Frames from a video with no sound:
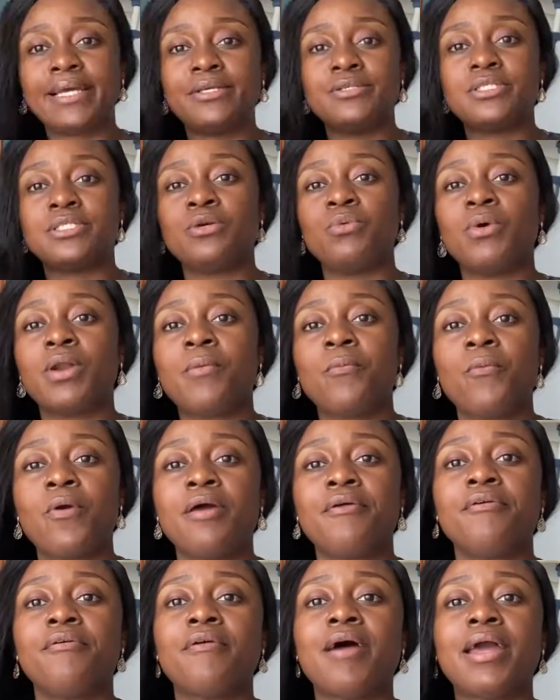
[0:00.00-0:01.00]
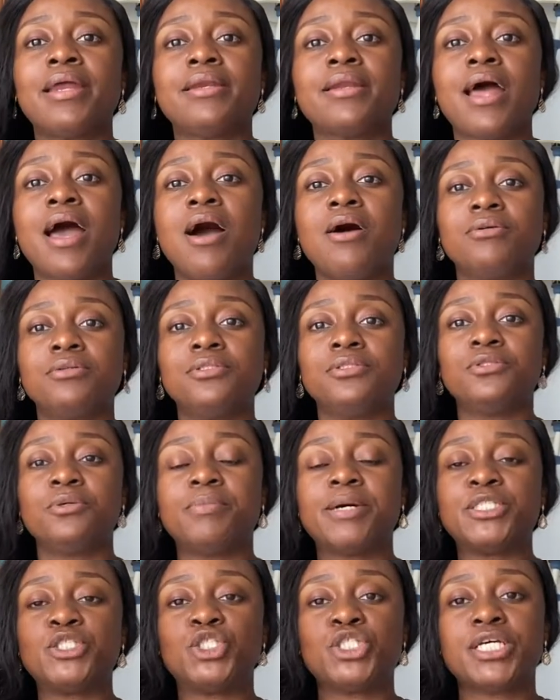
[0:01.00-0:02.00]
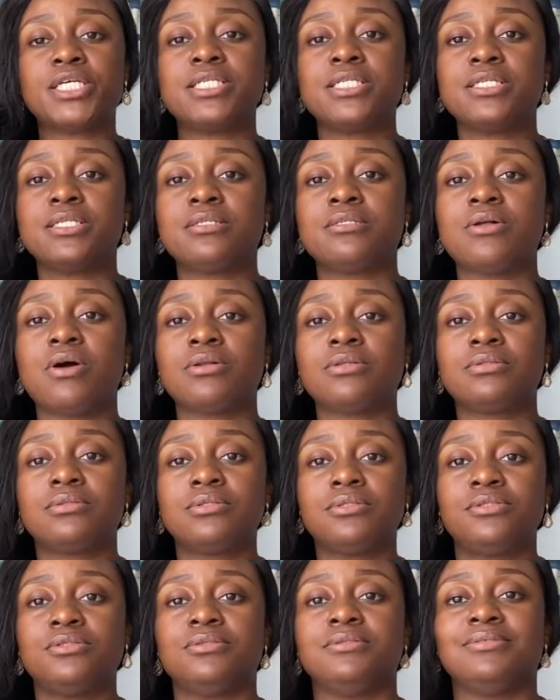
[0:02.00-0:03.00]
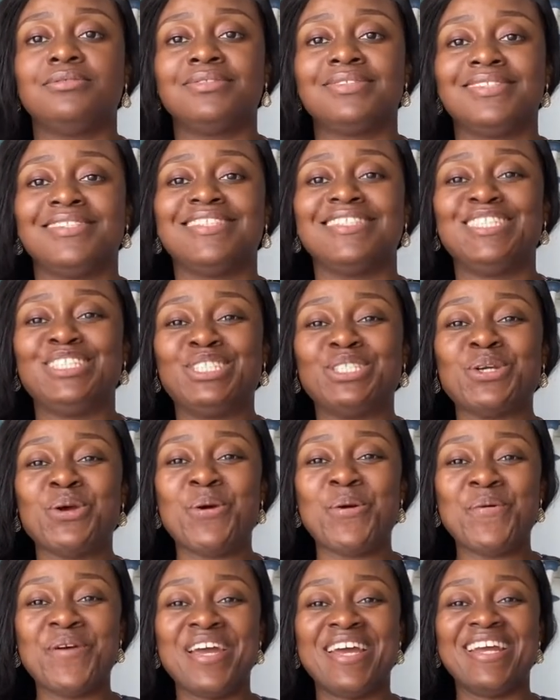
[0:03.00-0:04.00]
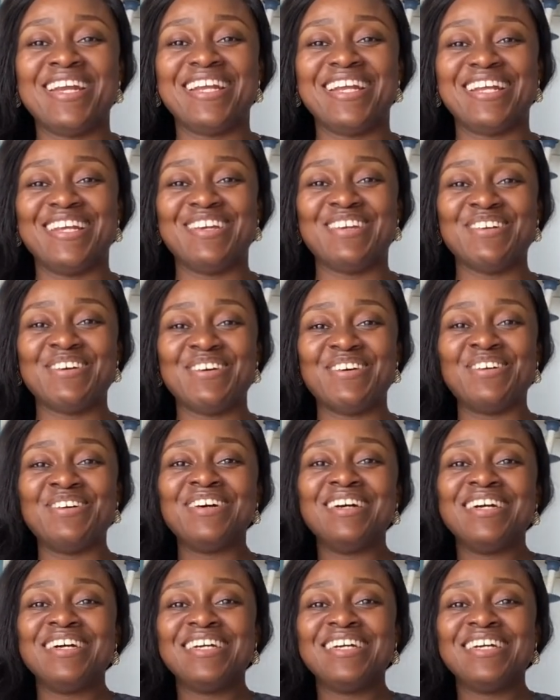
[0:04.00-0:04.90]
You see what I'm wearing right now? You know, my chest is not showing, you know.